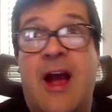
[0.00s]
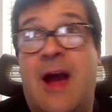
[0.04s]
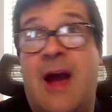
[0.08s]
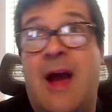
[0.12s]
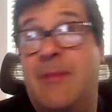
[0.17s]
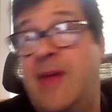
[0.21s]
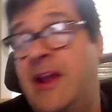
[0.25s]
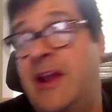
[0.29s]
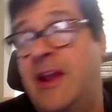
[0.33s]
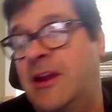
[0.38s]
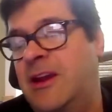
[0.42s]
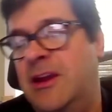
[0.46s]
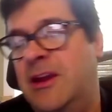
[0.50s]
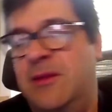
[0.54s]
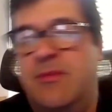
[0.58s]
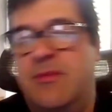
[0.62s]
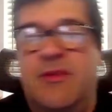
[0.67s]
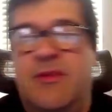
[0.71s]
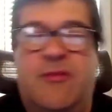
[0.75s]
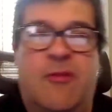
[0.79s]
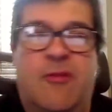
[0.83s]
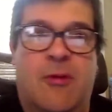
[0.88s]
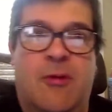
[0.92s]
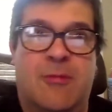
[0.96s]
I'm not a kid
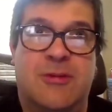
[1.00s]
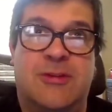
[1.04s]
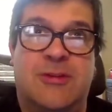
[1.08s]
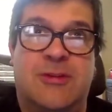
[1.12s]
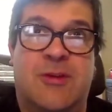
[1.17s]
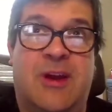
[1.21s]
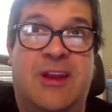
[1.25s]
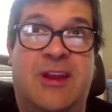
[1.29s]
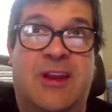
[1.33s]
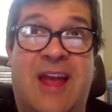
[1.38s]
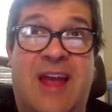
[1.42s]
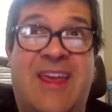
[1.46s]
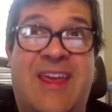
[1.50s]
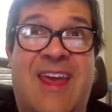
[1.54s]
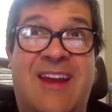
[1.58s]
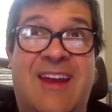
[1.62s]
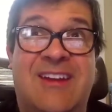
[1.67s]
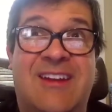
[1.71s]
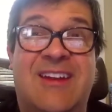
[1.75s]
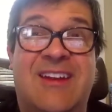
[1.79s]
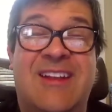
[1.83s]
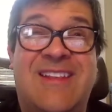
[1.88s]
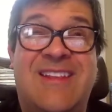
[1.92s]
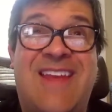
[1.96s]
performer, so I
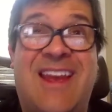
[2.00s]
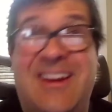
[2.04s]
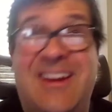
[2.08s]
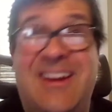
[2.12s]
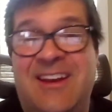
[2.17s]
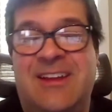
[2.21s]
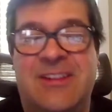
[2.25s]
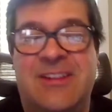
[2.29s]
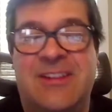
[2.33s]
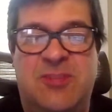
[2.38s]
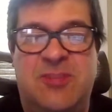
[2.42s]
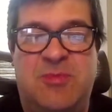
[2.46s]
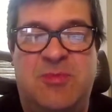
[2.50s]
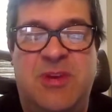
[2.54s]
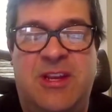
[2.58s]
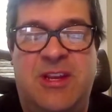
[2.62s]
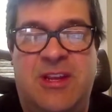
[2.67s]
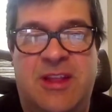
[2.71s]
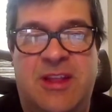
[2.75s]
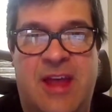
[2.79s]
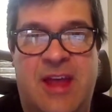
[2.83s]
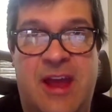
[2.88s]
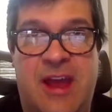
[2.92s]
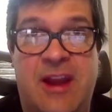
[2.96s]
can't technically
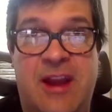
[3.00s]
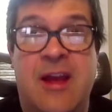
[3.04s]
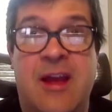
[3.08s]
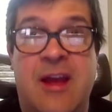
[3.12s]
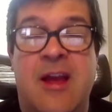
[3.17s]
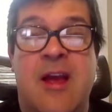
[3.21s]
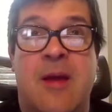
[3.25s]
speak to that.